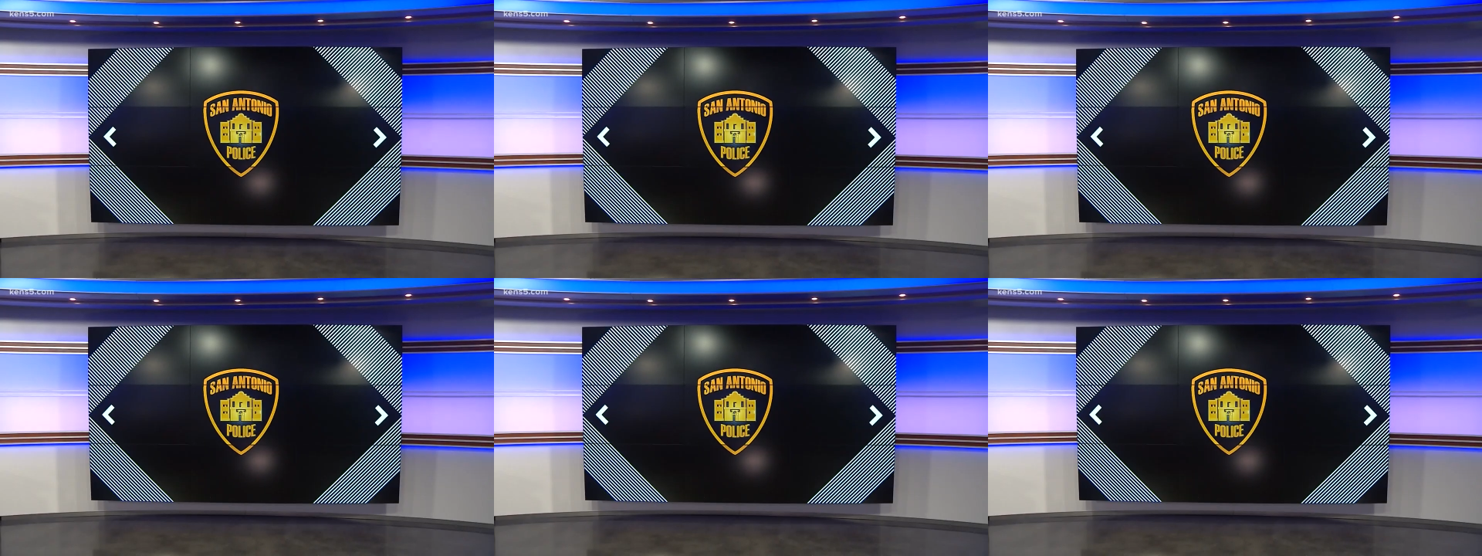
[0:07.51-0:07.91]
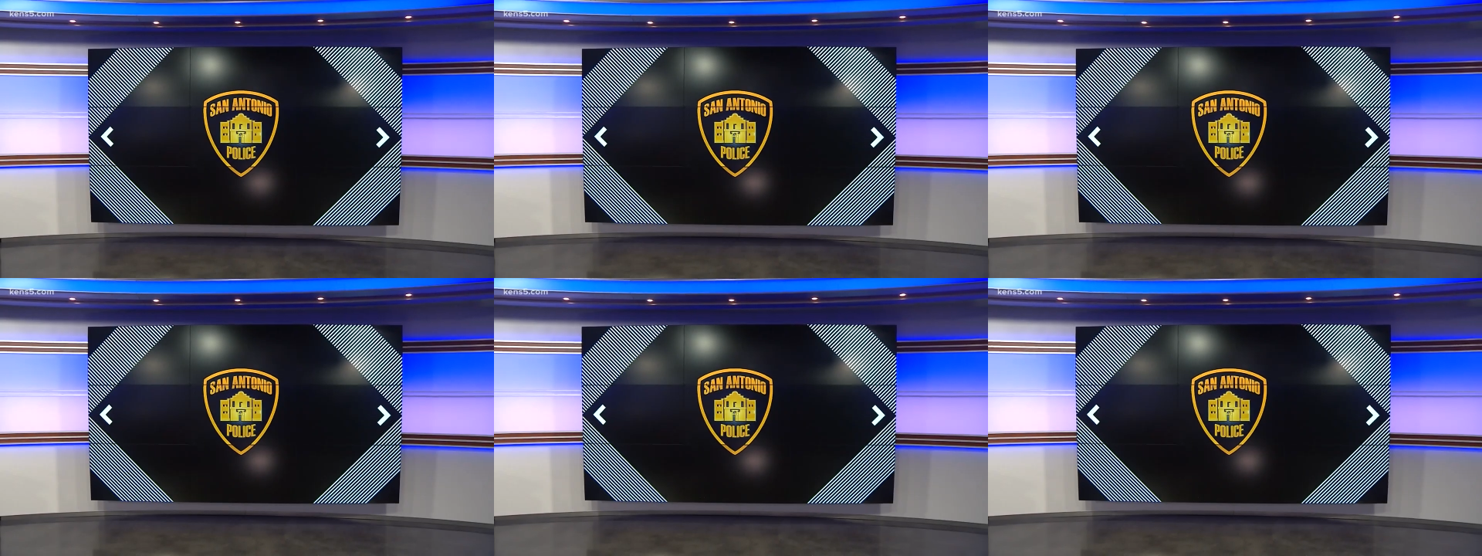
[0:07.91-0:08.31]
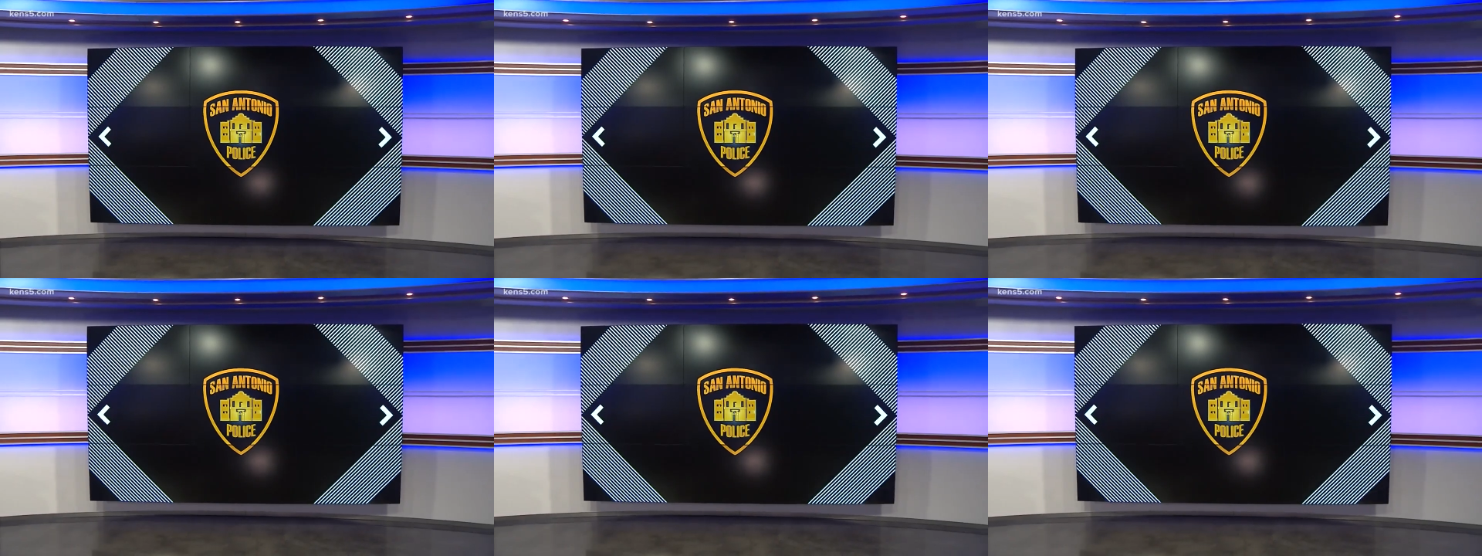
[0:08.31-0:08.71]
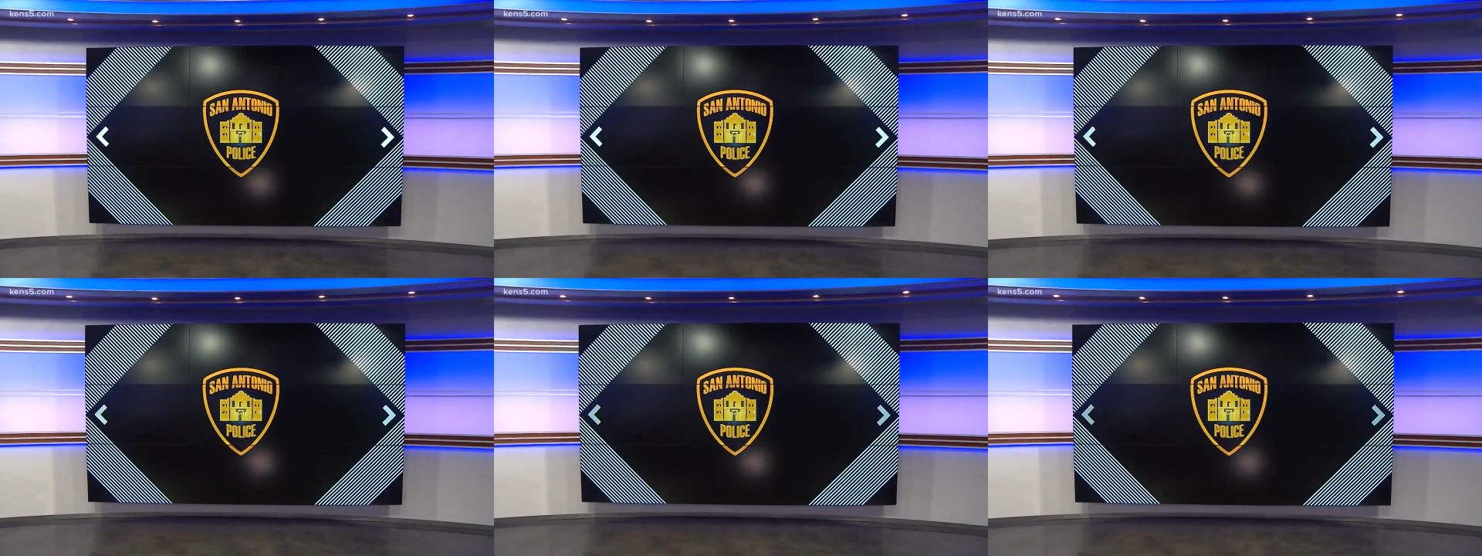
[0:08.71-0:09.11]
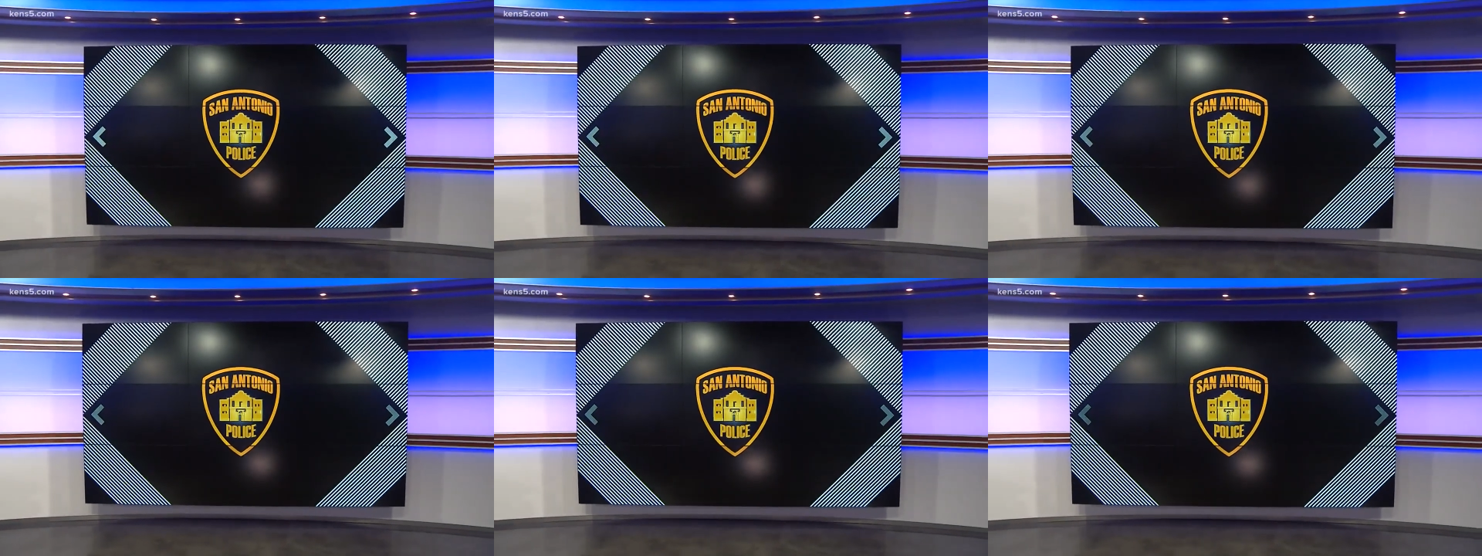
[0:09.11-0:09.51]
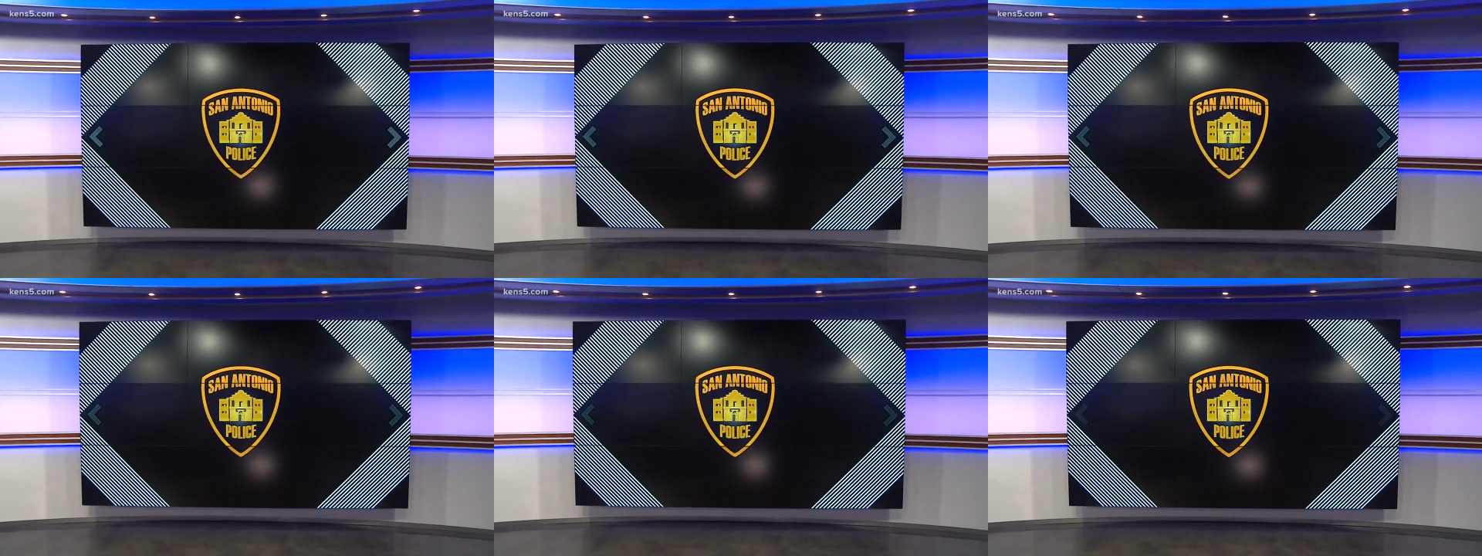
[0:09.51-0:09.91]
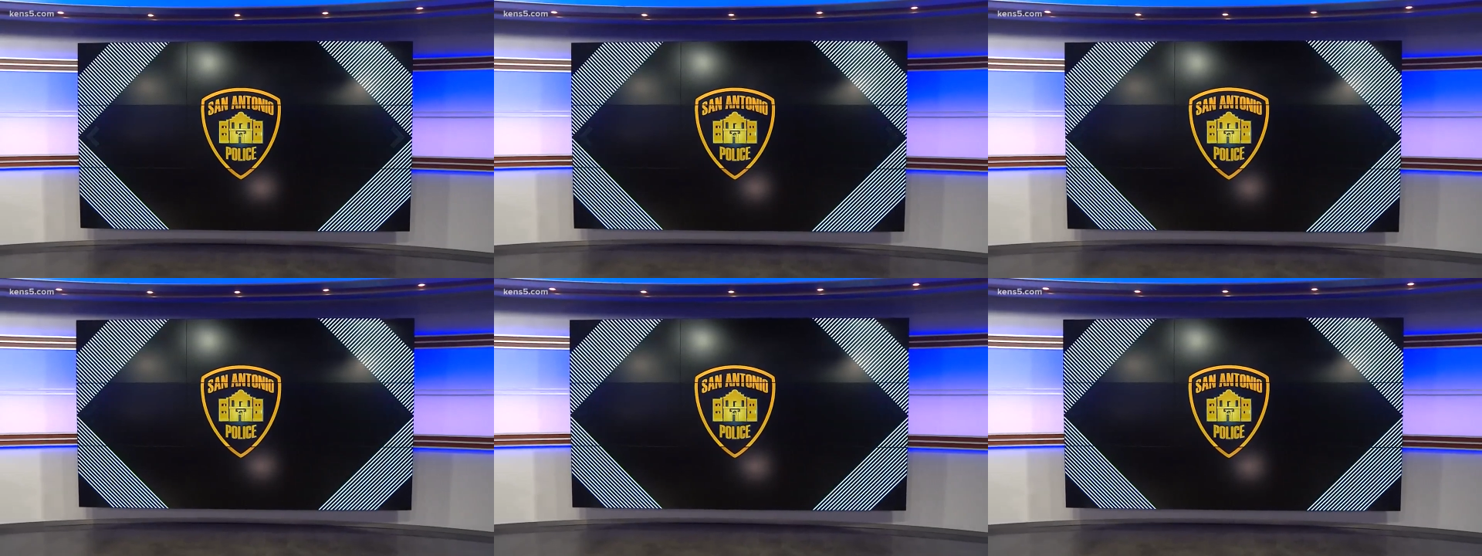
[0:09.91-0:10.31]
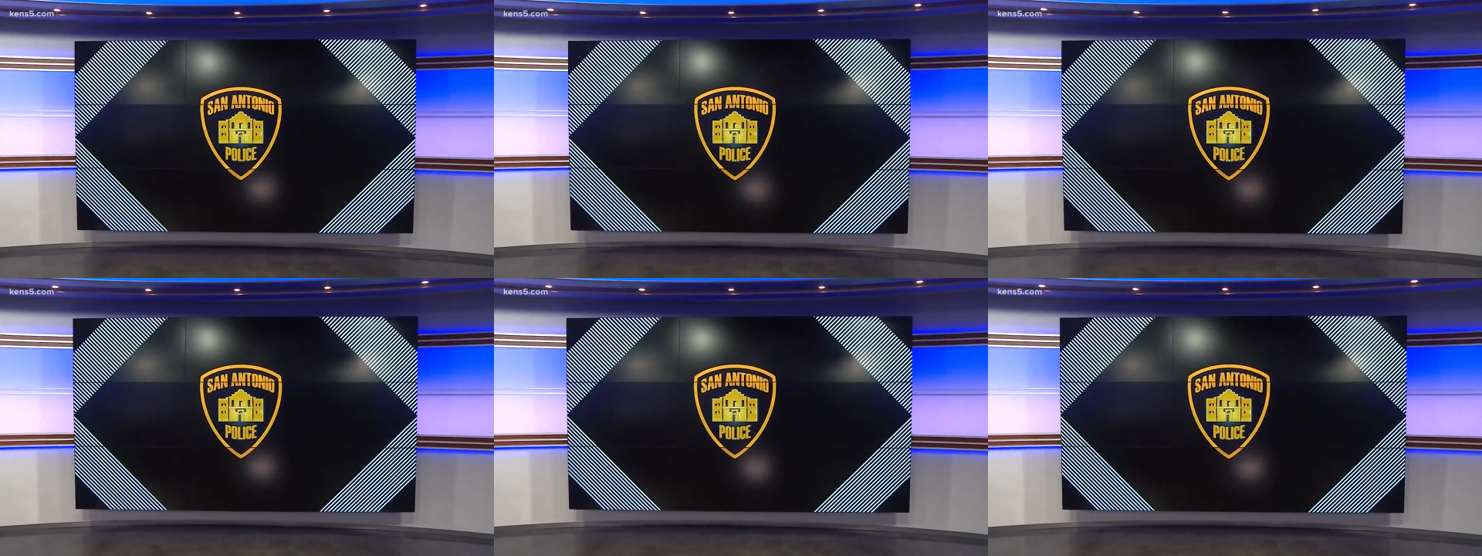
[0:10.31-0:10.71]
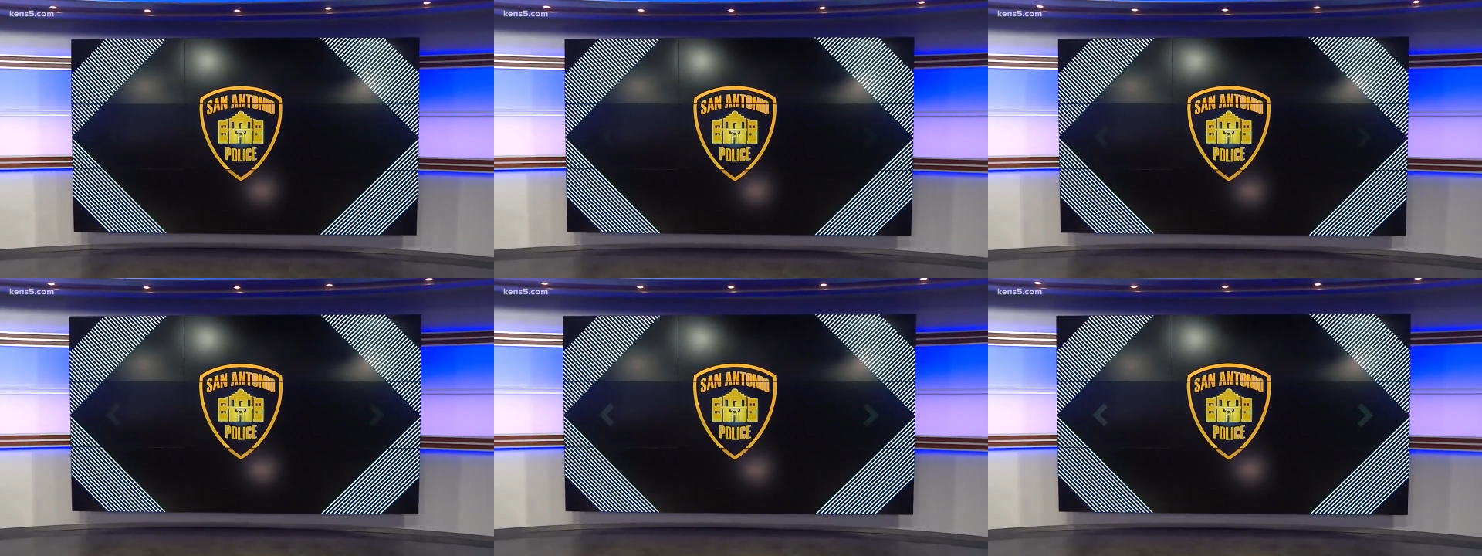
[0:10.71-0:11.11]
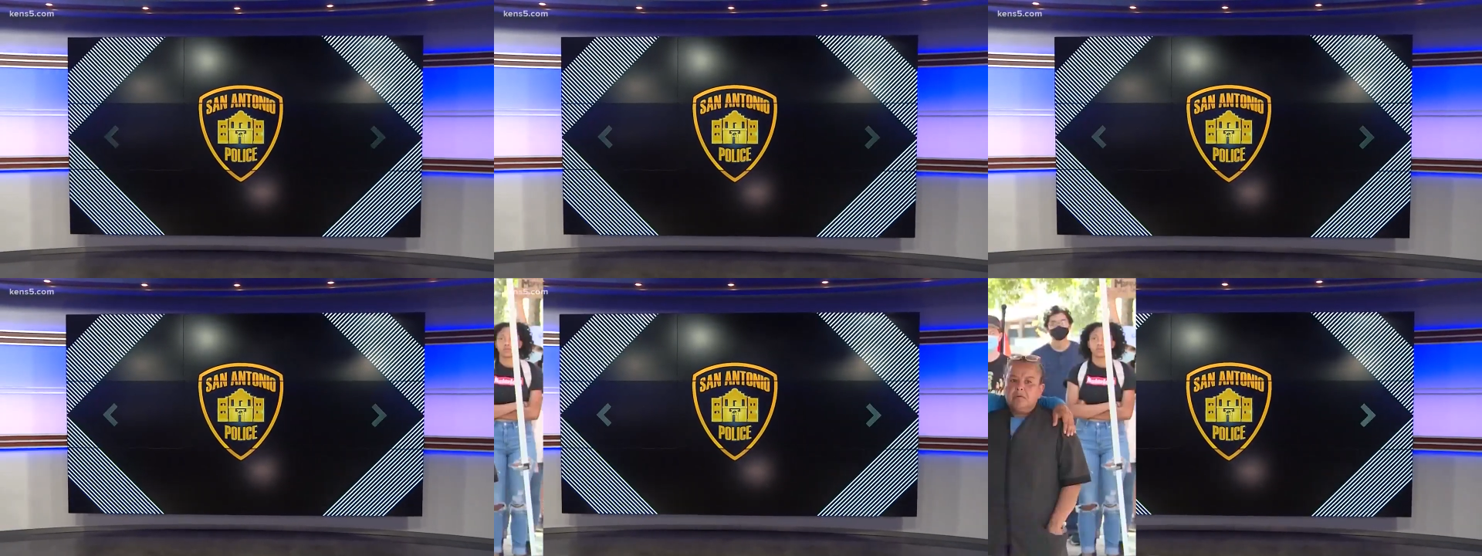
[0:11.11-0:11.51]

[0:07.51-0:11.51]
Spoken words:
Nobody's mouth can be seen.